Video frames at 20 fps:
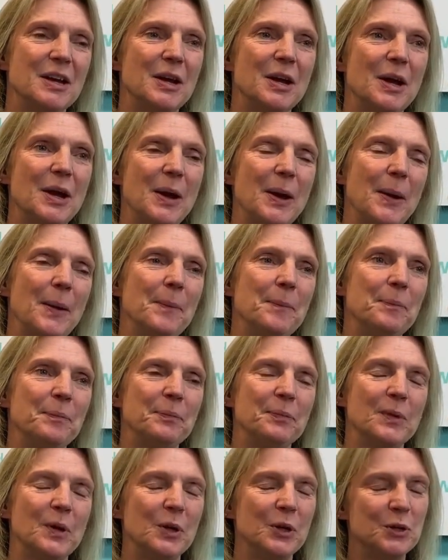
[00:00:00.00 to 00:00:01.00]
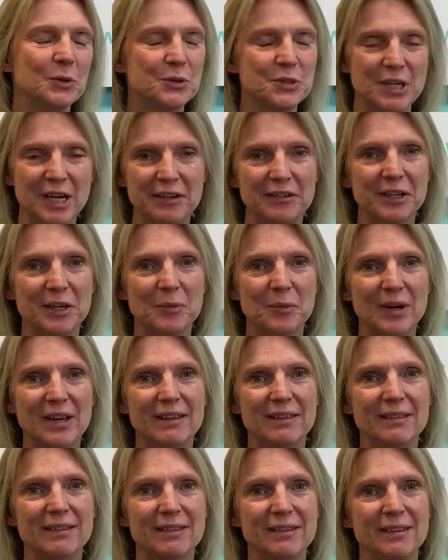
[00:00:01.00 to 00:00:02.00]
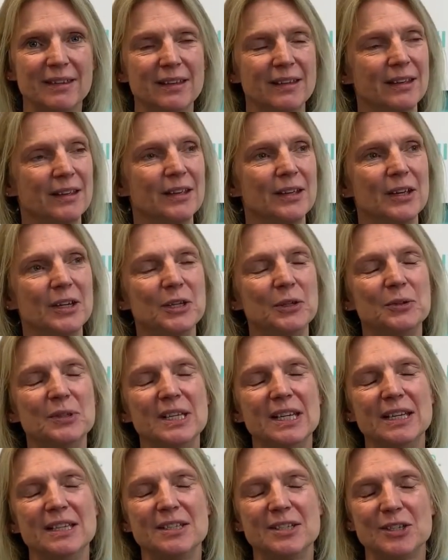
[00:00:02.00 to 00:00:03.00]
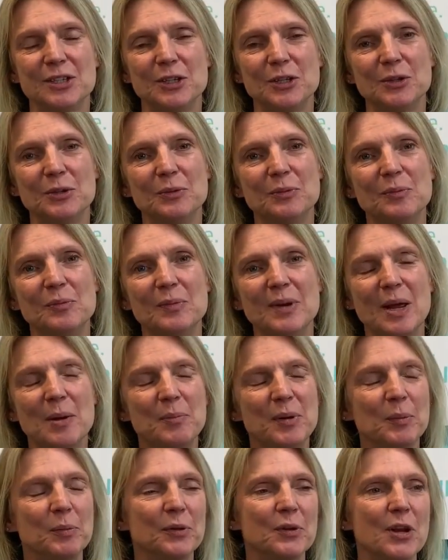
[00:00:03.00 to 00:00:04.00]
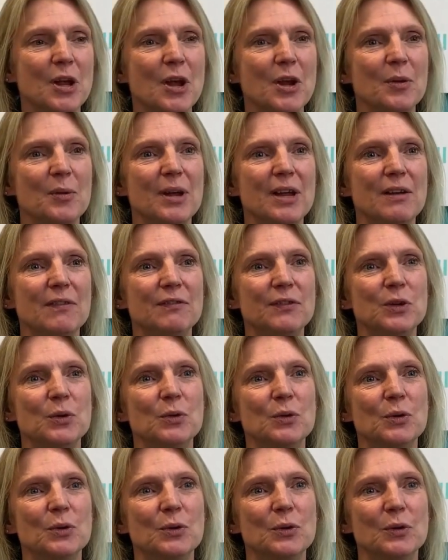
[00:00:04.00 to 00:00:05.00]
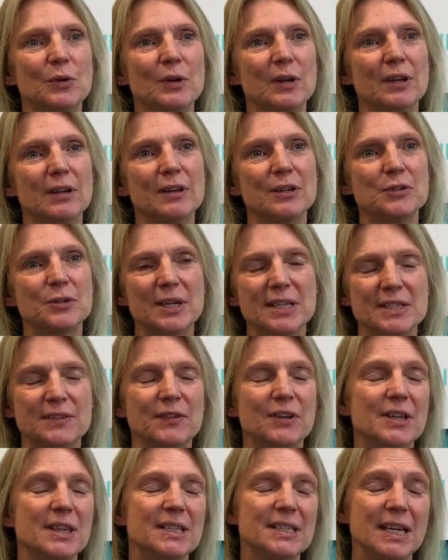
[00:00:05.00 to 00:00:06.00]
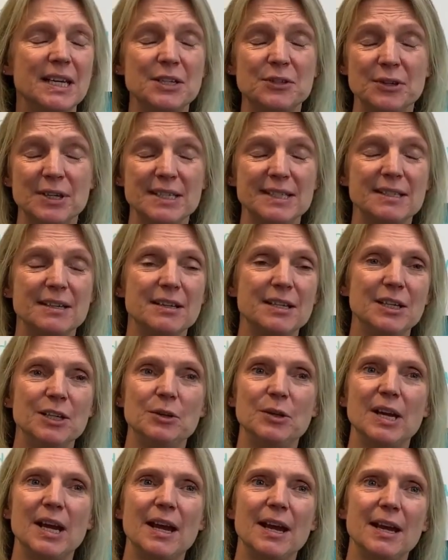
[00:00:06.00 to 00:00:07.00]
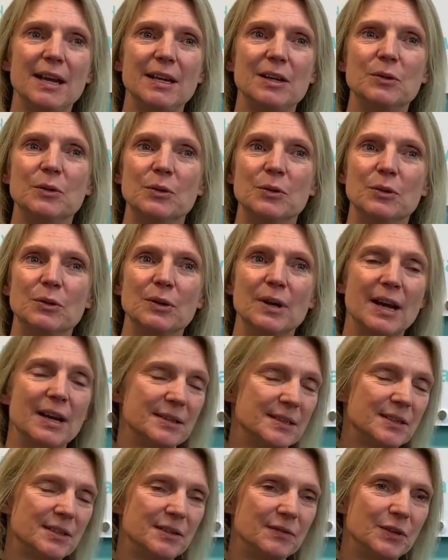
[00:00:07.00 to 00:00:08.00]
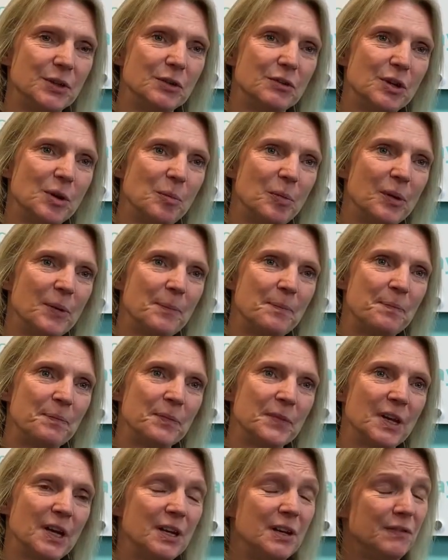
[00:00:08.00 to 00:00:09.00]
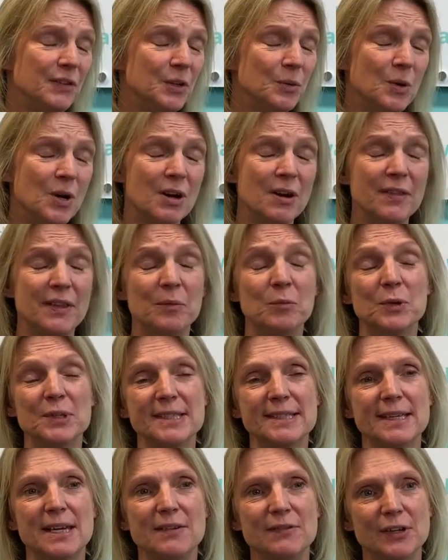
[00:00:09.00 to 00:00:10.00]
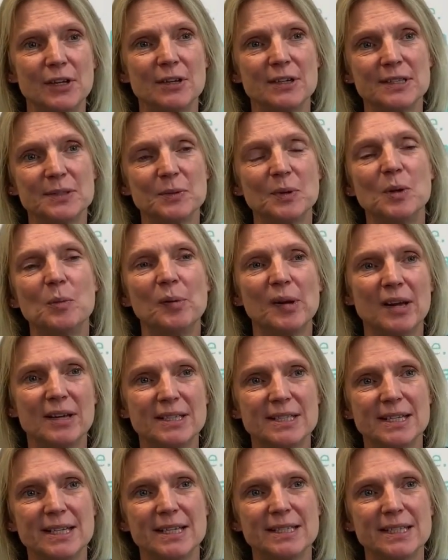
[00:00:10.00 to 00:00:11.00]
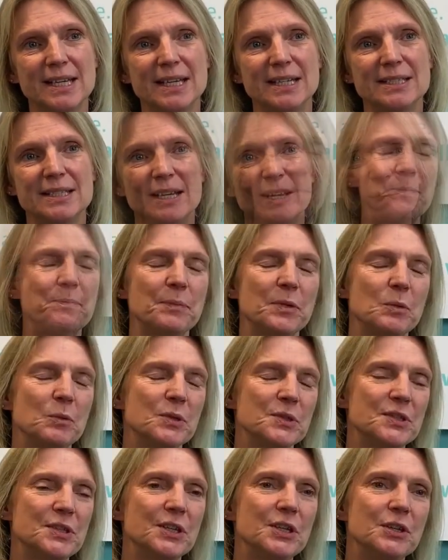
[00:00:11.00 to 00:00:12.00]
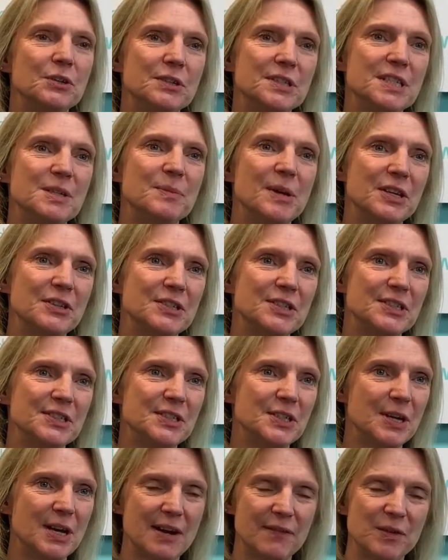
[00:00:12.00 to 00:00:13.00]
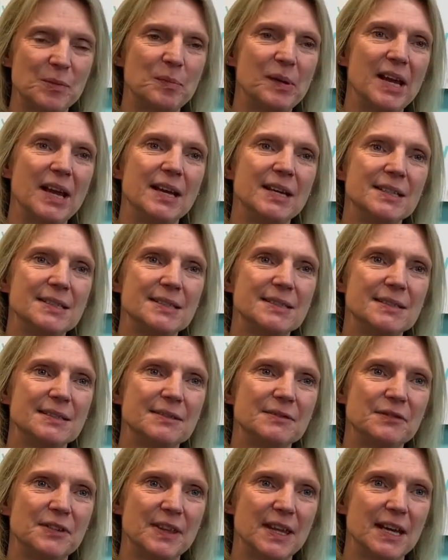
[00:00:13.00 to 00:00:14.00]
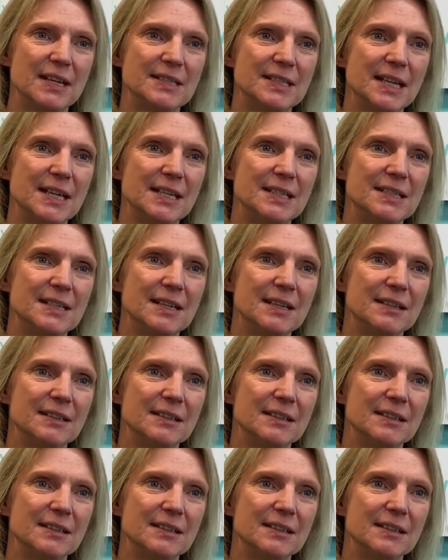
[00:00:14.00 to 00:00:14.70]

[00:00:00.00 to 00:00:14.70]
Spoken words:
who you're sharing it with. You'd need to let people know if you're transferring the data outside the UK or outside of Europe. And if you are, then what safeguards will apply to that data? What security measures do you have in place for that data?